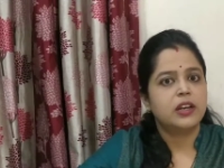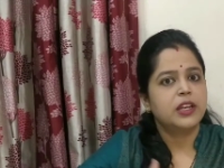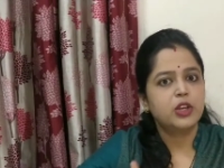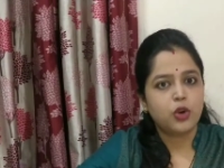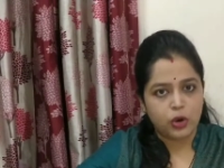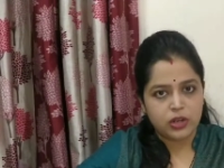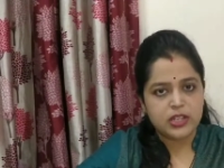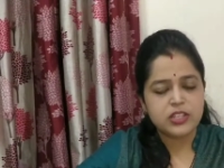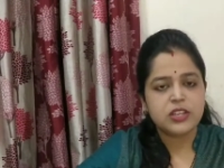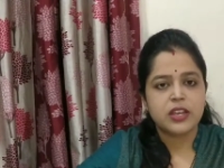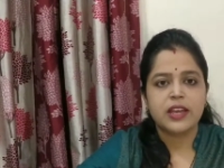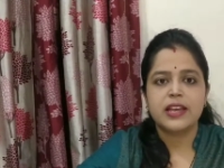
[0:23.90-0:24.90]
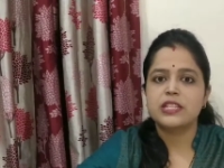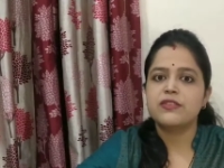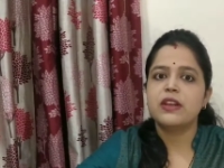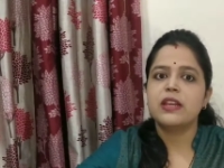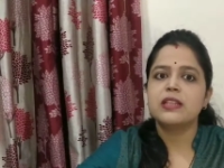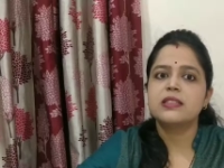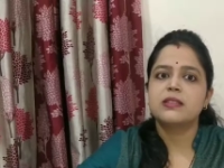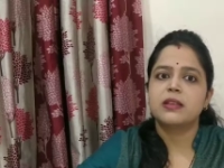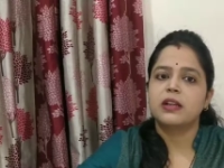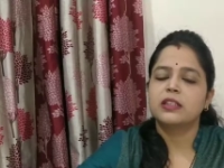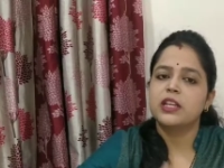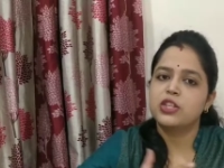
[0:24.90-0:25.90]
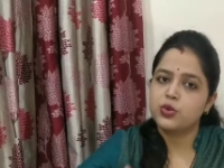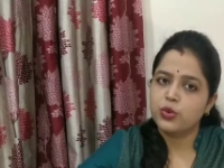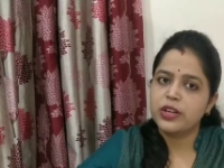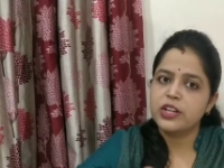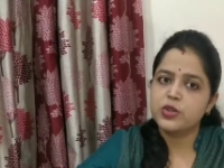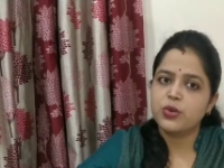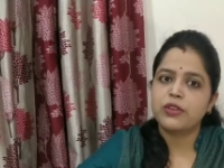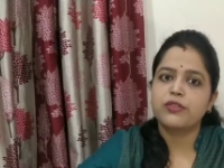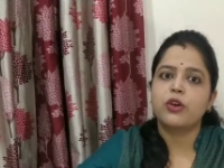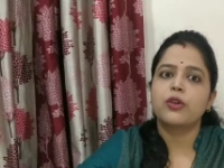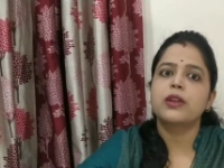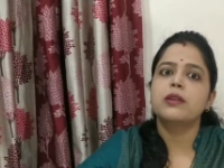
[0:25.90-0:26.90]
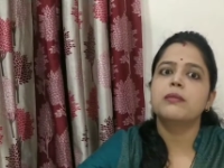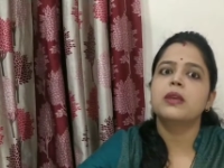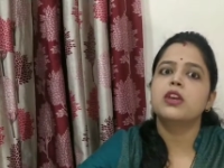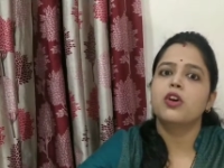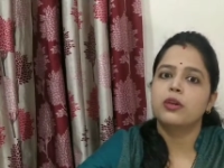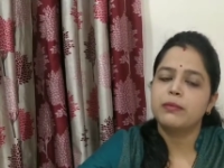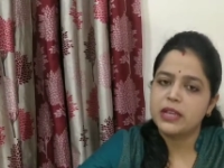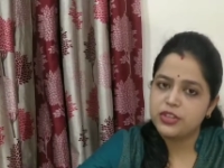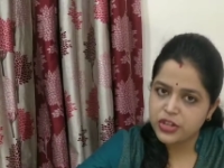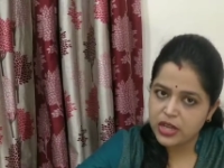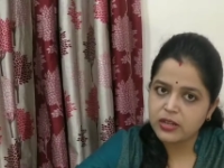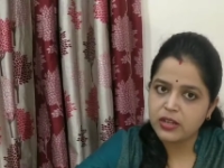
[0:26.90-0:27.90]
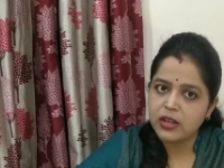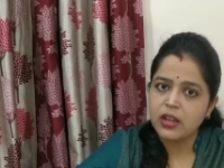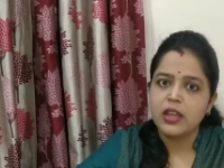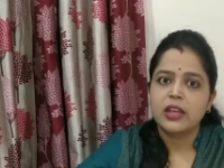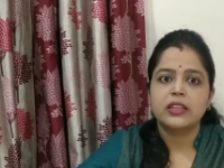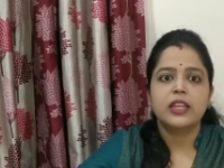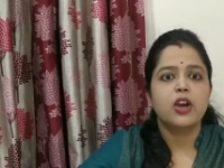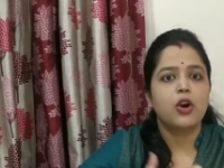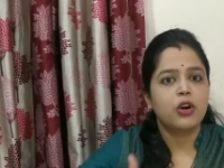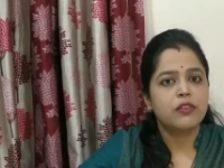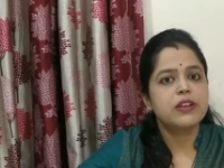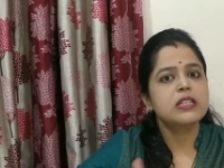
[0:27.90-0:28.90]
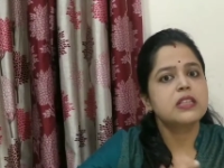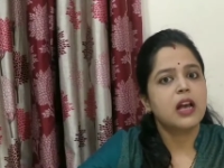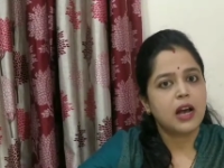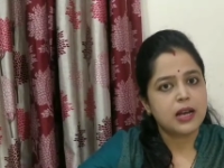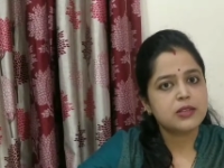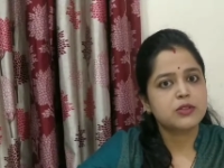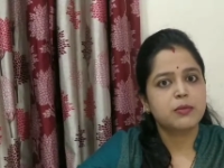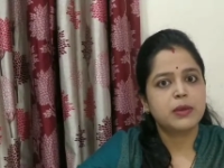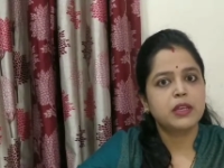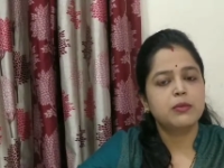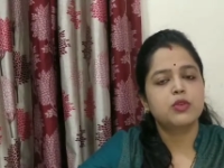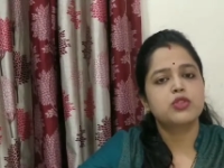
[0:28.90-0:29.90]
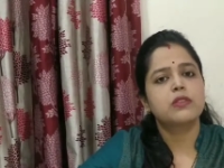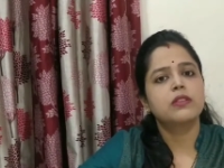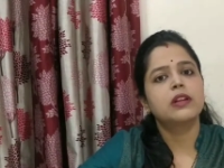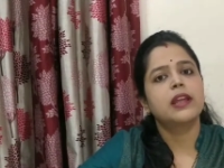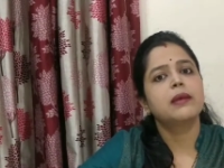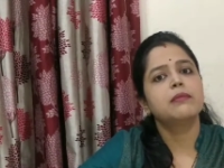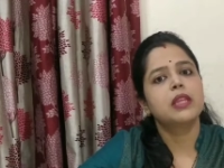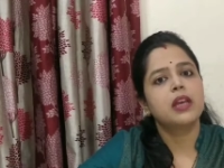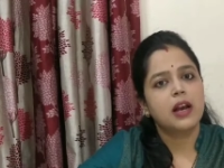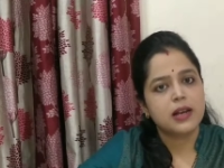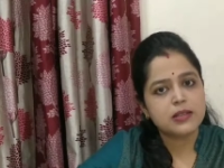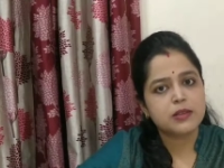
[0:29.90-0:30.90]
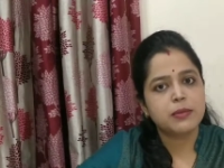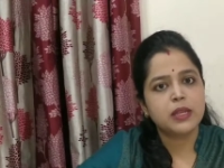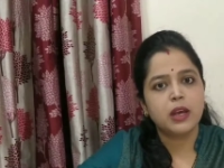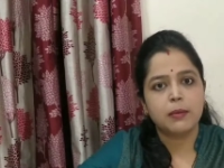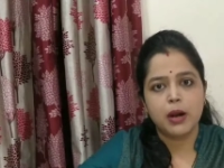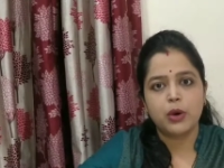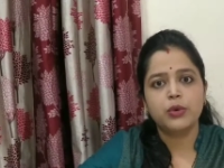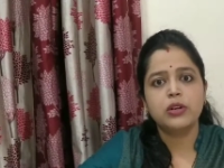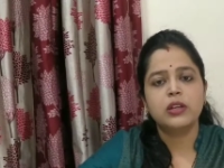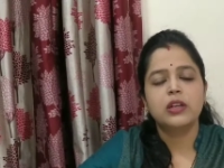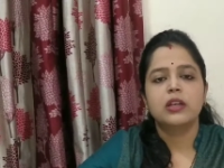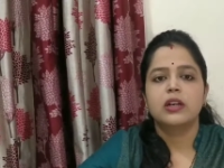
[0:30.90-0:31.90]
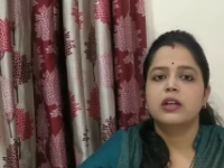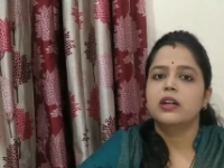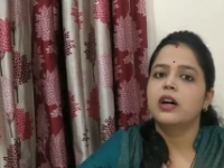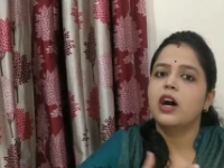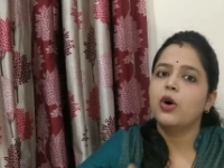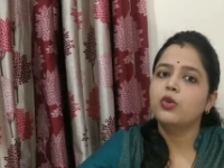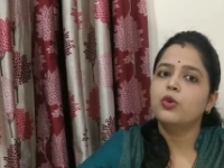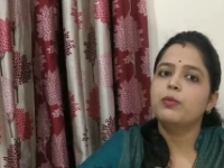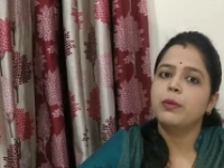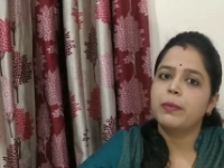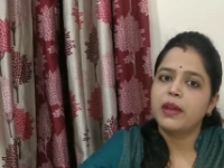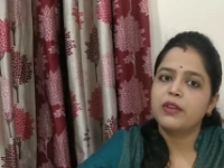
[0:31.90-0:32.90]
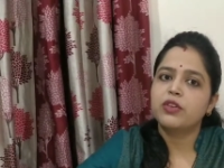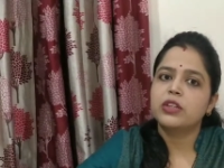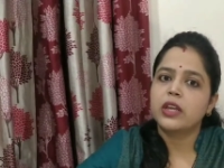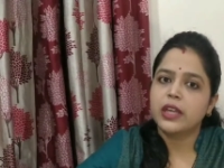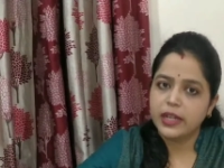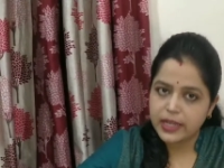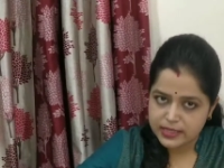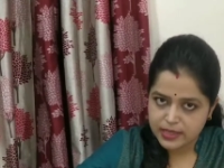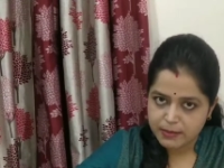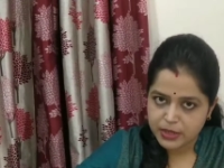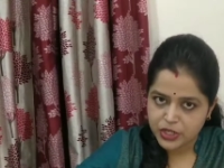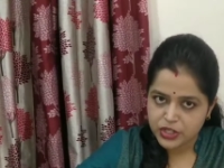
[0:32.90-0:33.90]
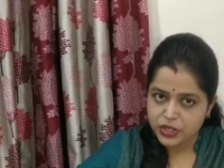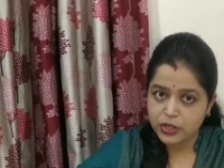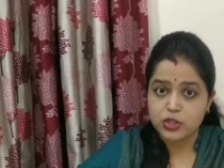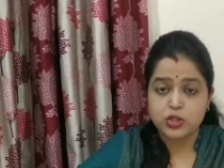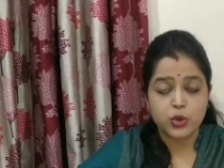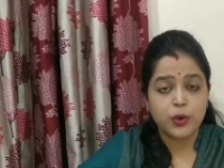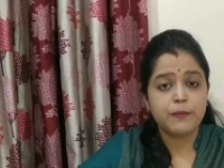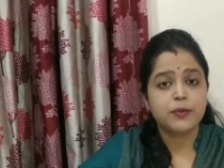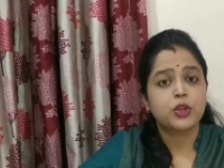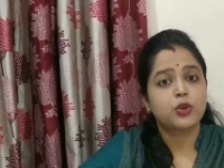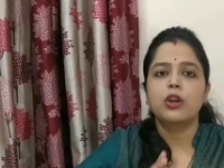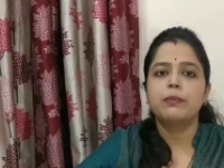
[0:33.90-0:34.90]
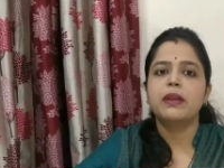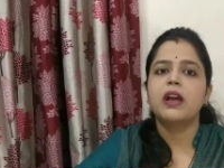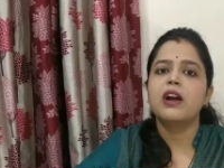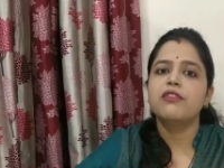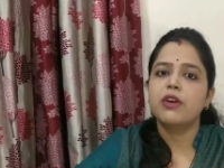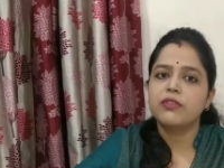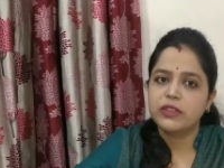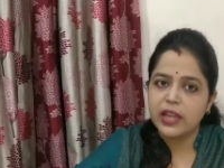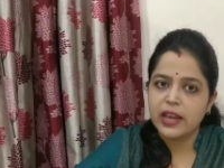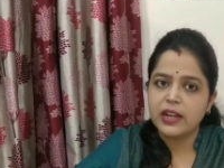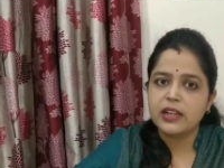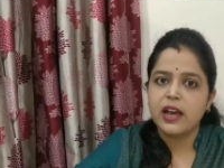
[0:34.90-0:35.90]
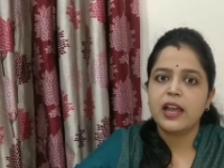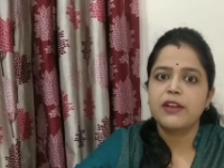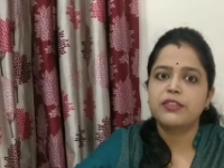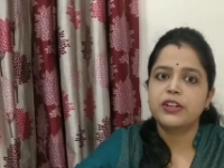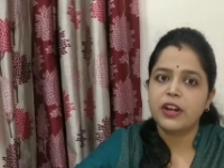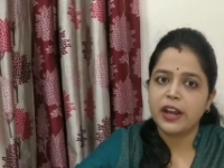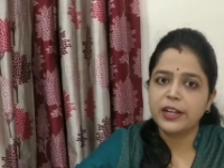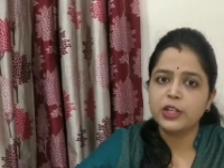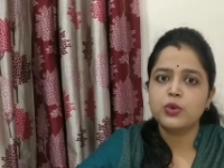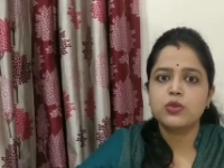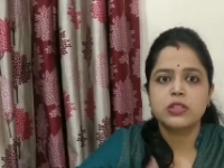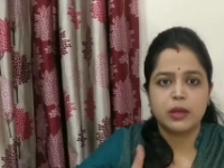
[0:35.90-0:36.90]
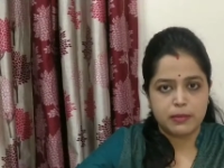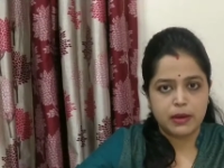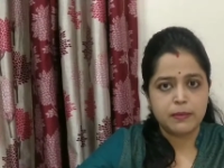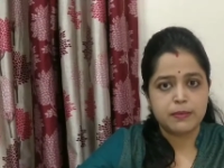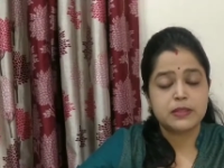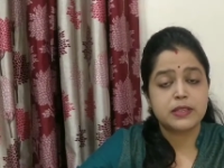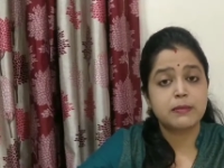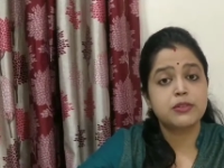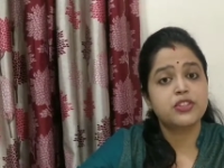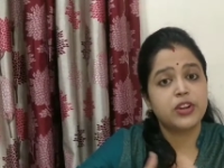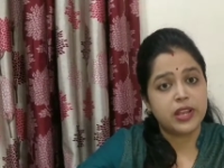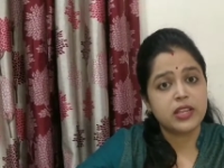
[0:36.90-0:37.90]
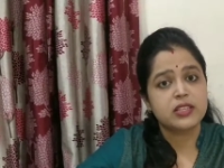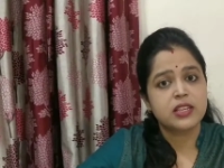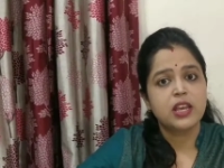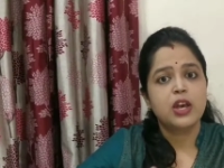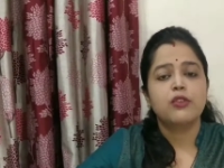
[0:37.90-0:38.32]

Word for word: in college as well as the students who are following me on my channel, they always ask me, most of the time they ask me about how to prepare for the GATE examination. So, on behalf of that, I have tried to sum up some tricks